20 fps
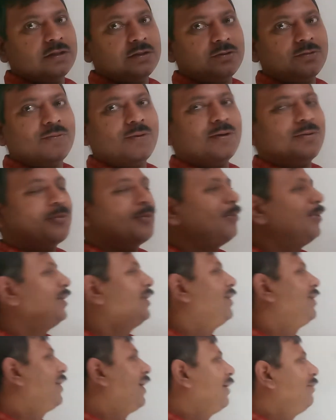What will be
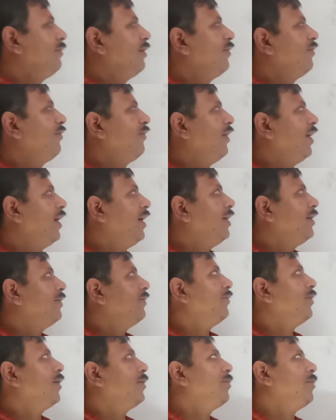the time of flight?
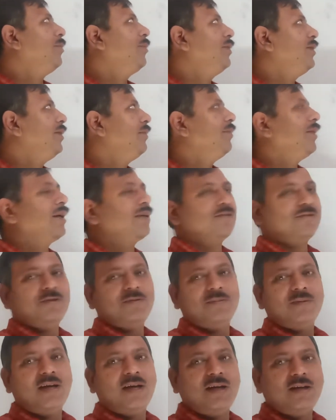What will be the
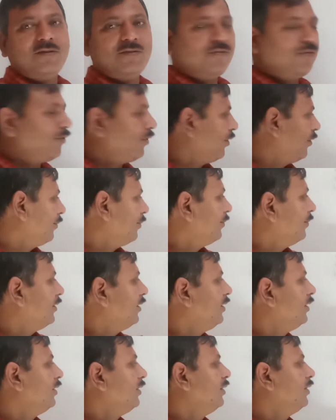maximum height from
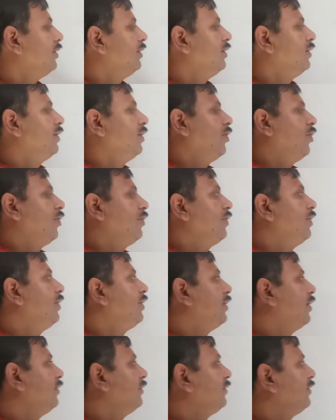
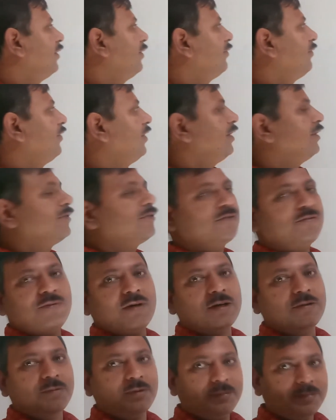horizontal surface?
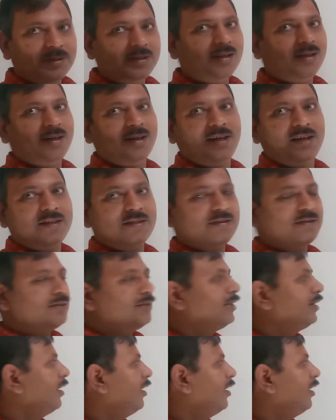What will be the range?